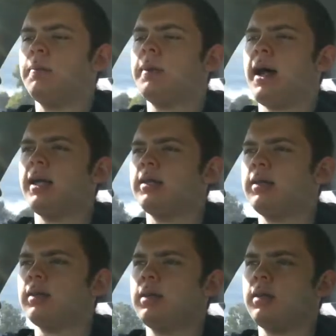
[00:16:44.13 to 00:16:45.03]
but
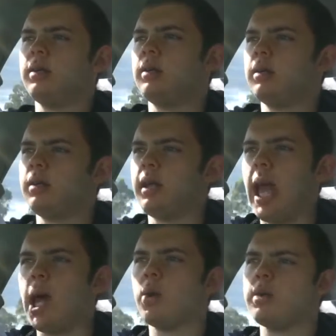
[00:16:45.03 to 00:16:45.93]

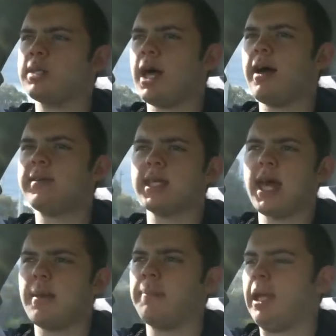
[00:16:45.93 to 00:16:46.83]
hours after
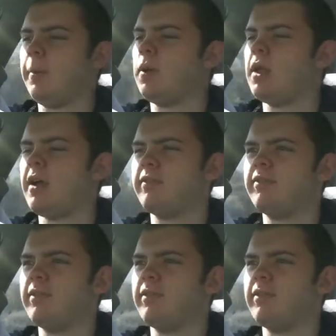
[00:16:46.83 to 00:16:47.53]
that, people have